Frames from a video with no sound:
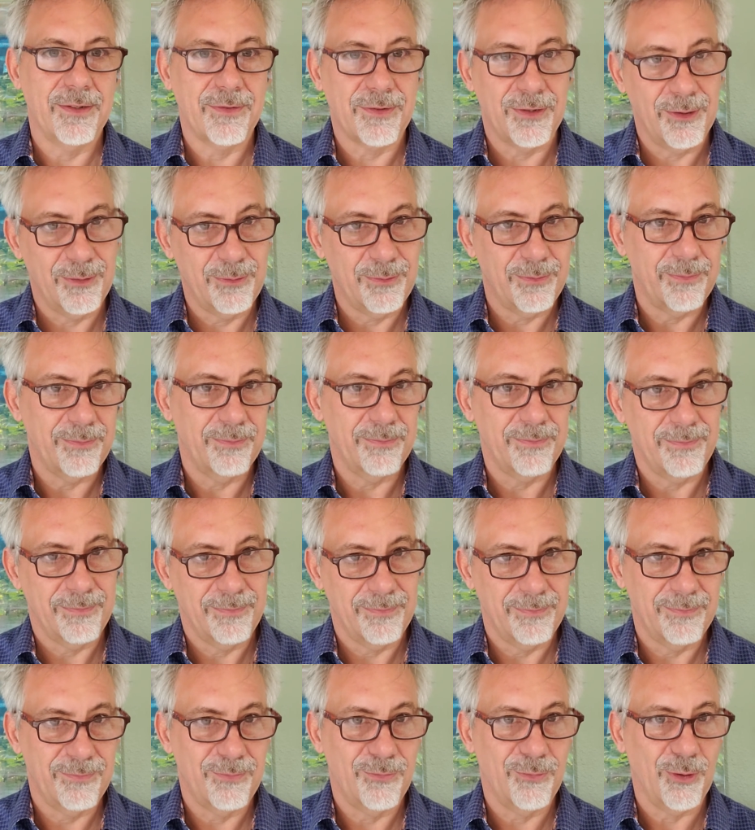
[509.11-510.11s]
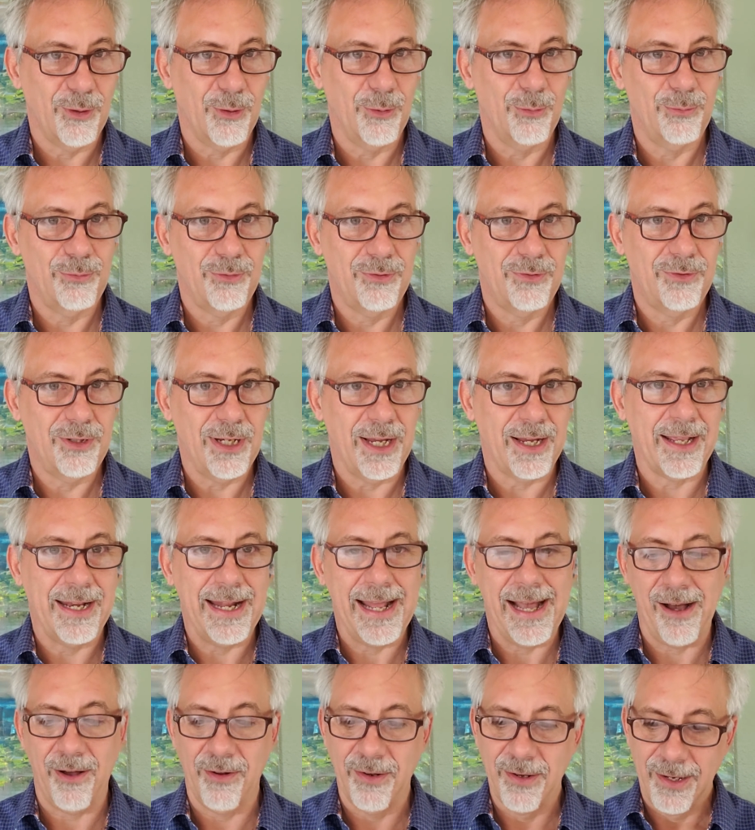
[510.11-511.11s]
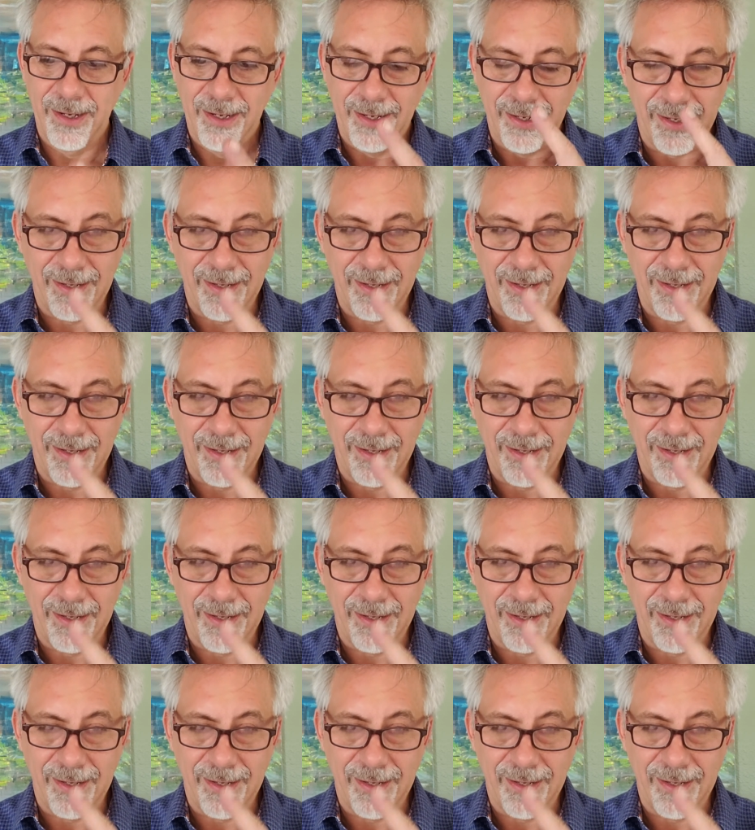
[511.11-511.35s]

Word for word: So so check it out.